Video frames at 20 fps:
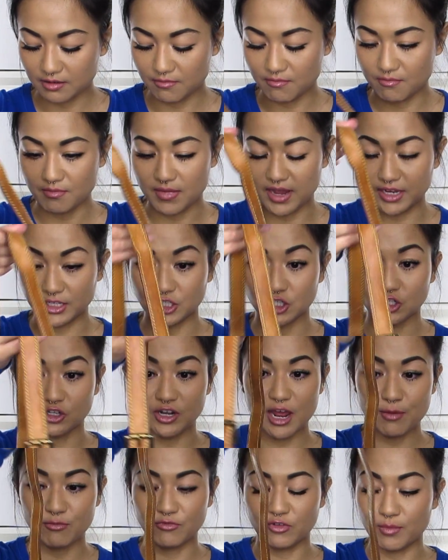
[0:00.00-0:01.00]
my
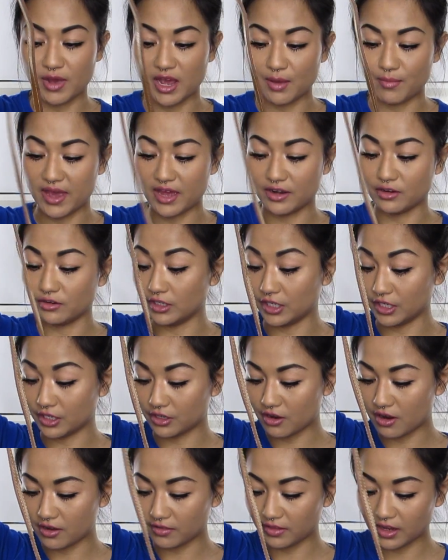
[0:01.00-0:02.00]
strap for my
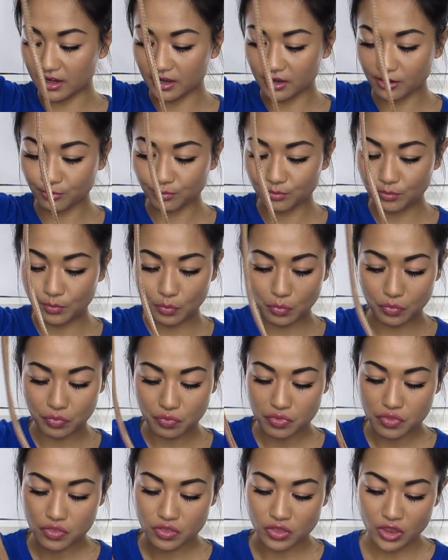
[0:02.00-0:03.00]
bandolier on there.
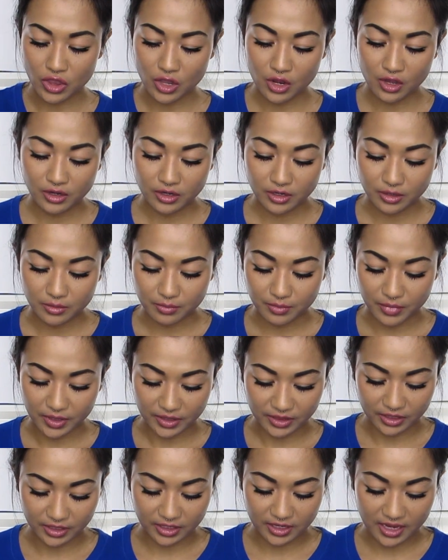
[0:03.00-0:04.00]

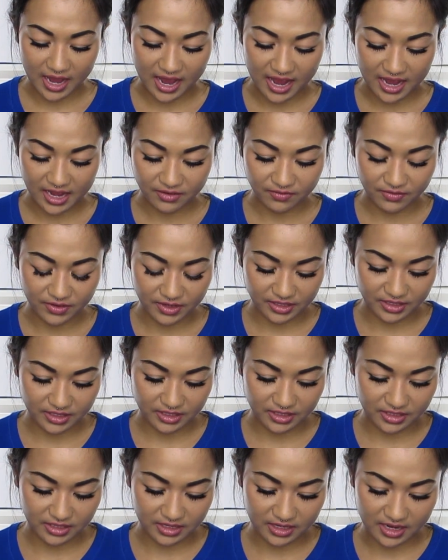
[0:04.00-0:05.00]
But the canvas
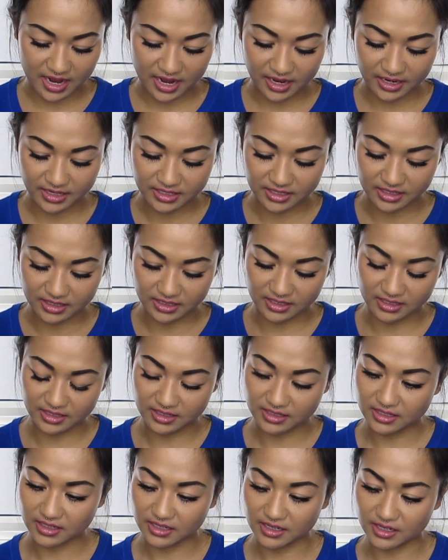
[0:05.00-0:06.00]
is in
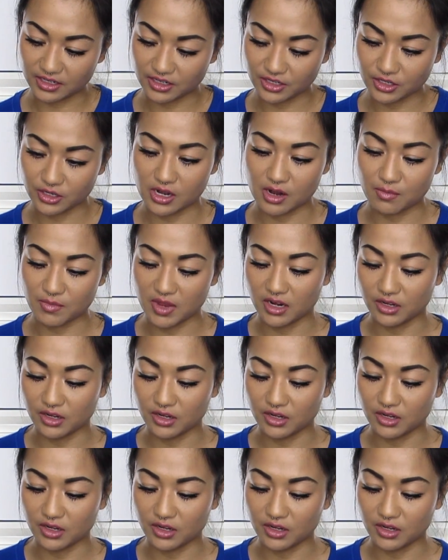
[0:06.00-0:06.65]
excellent condition. I mean,